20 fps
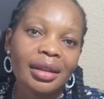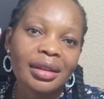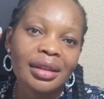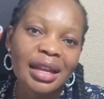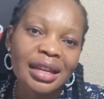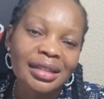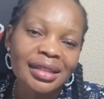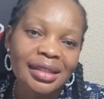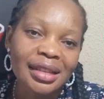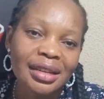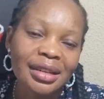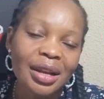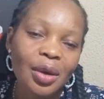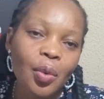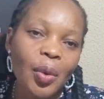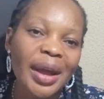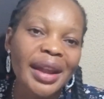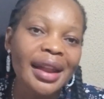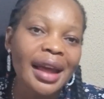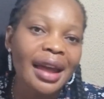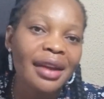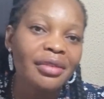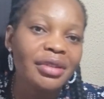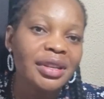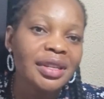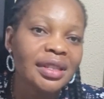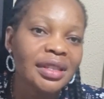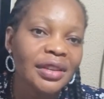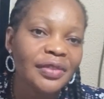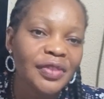yesterday when I
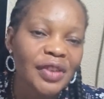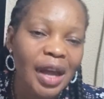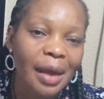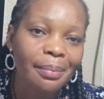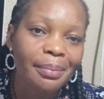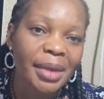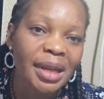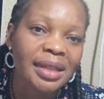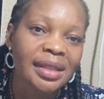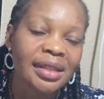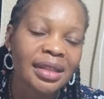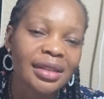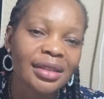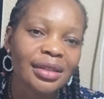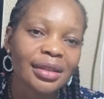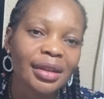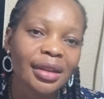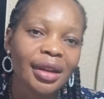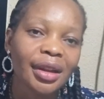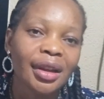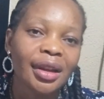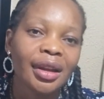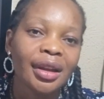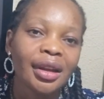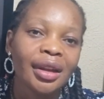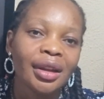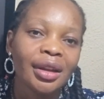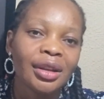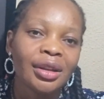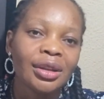received her message.
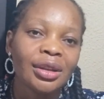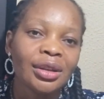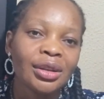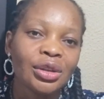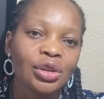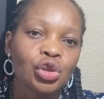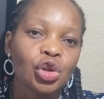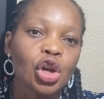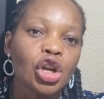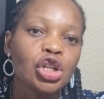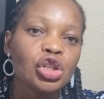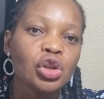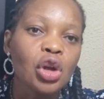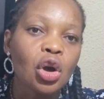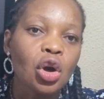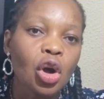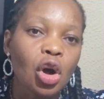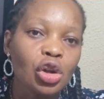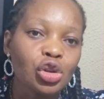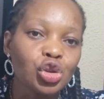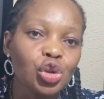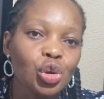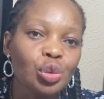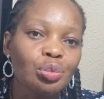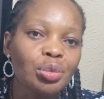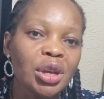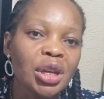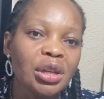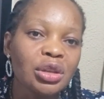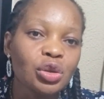So it occurred to
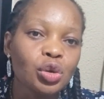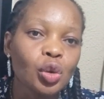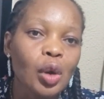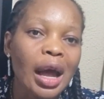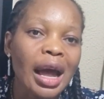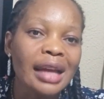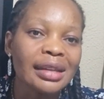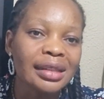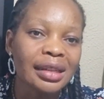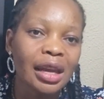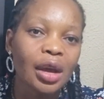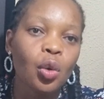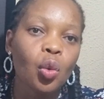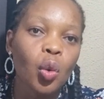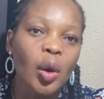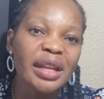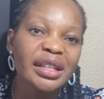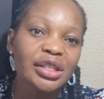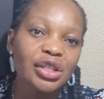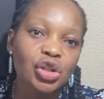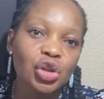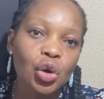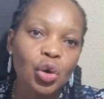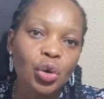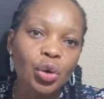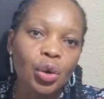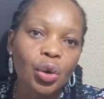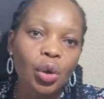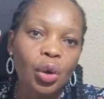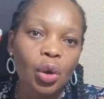me to ask a
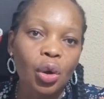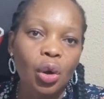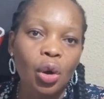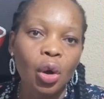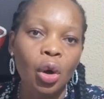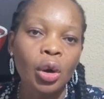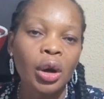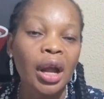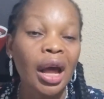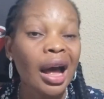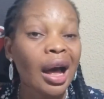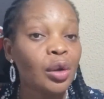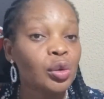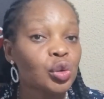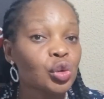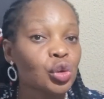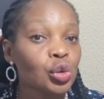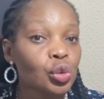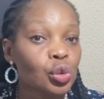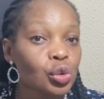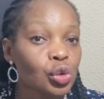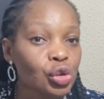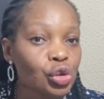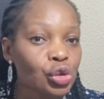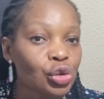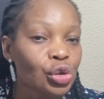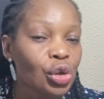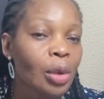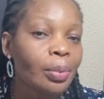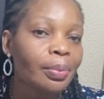question on how to
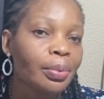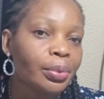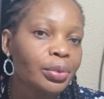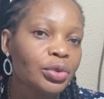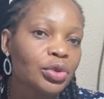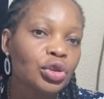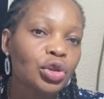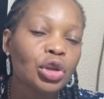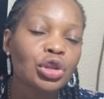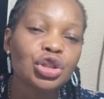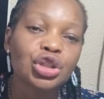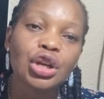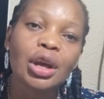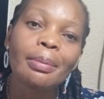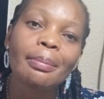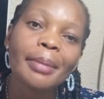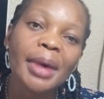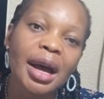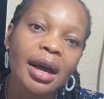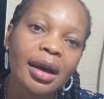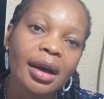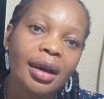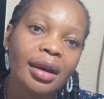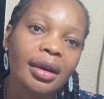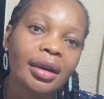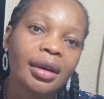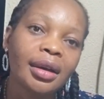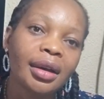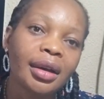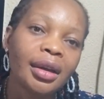stop such a mark.
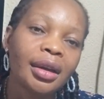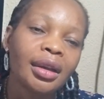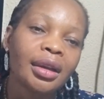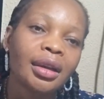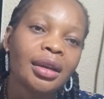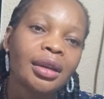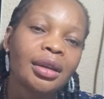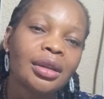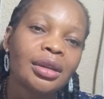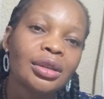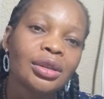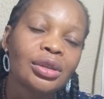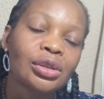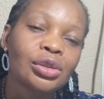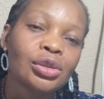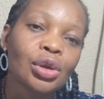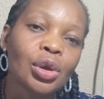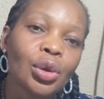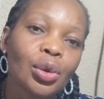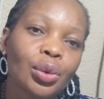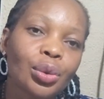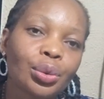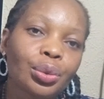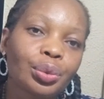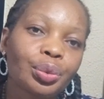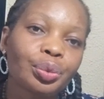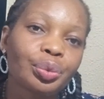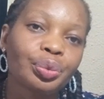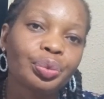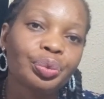So